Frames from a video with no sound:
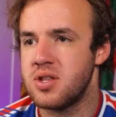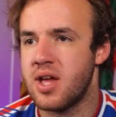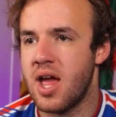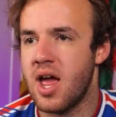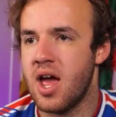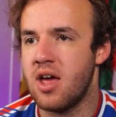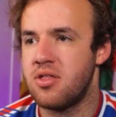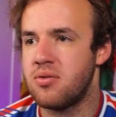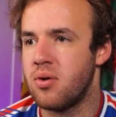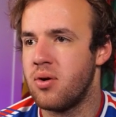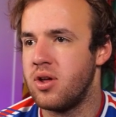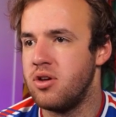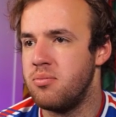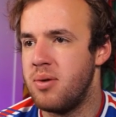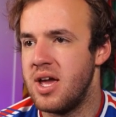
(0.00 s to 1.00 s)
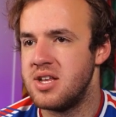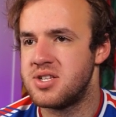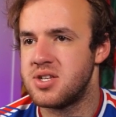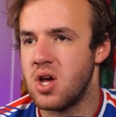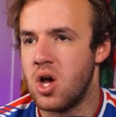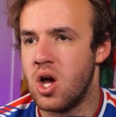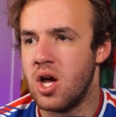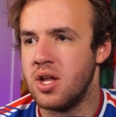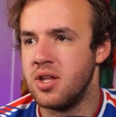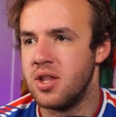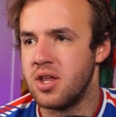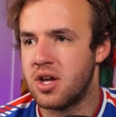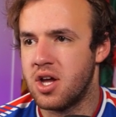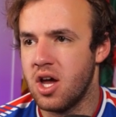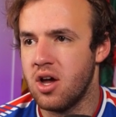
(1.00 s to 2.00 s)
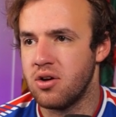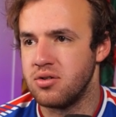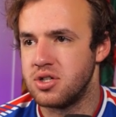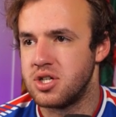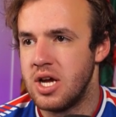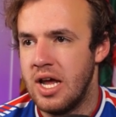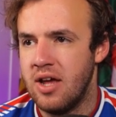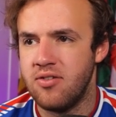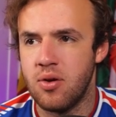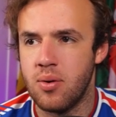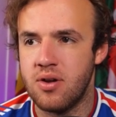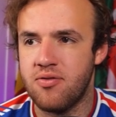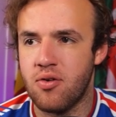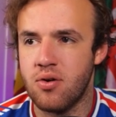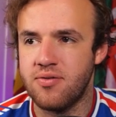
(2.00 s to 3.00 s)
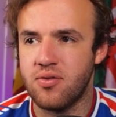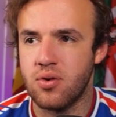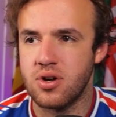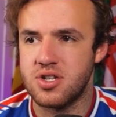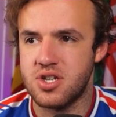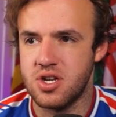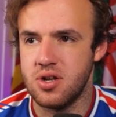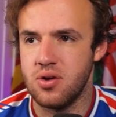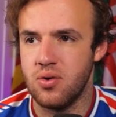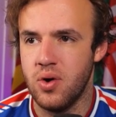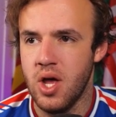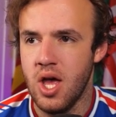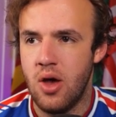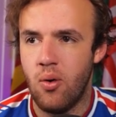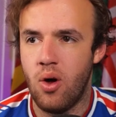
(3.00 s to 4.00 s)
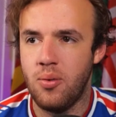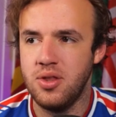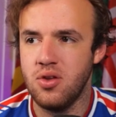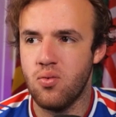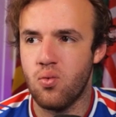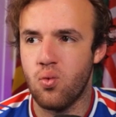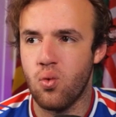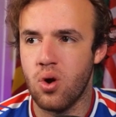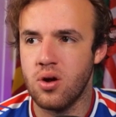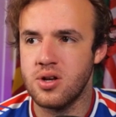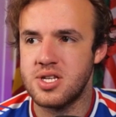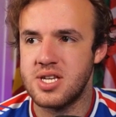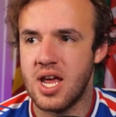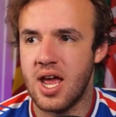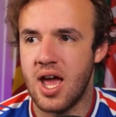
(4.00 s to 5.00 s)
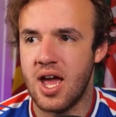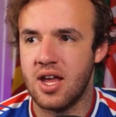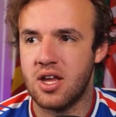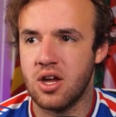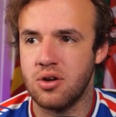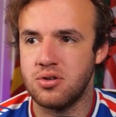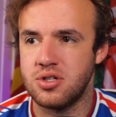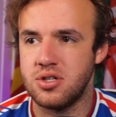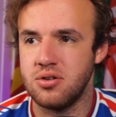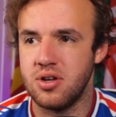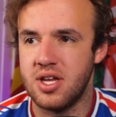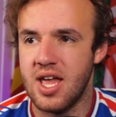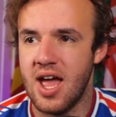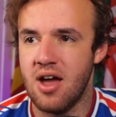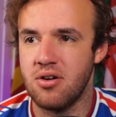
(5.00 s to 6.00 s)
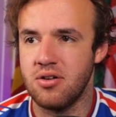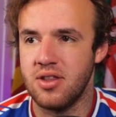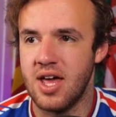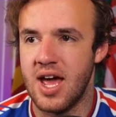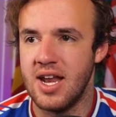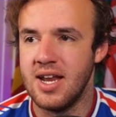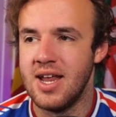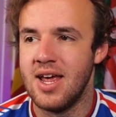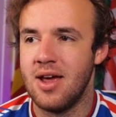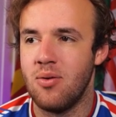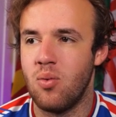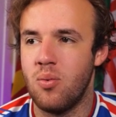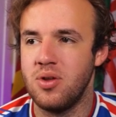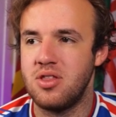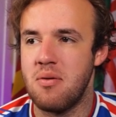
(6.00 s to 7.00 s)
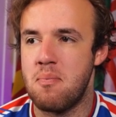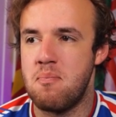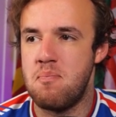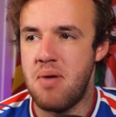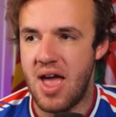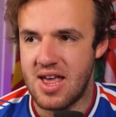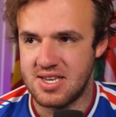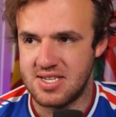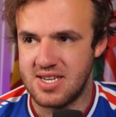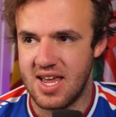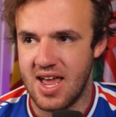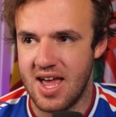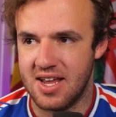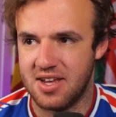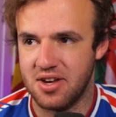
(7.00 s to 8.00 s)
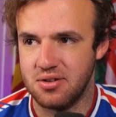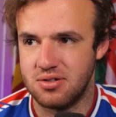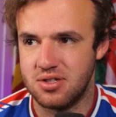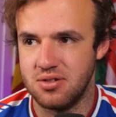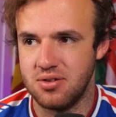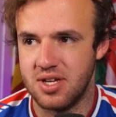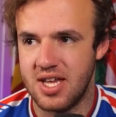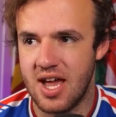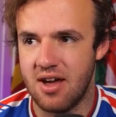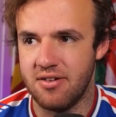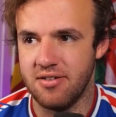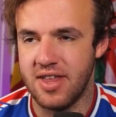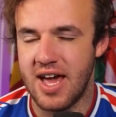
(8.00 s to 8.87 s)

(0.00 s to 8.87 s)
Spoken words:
will the AI throw at you based on the coach? If you run a 4-4-2, what would the worst AI coach do to counter that? And what would the best AI coach do to counter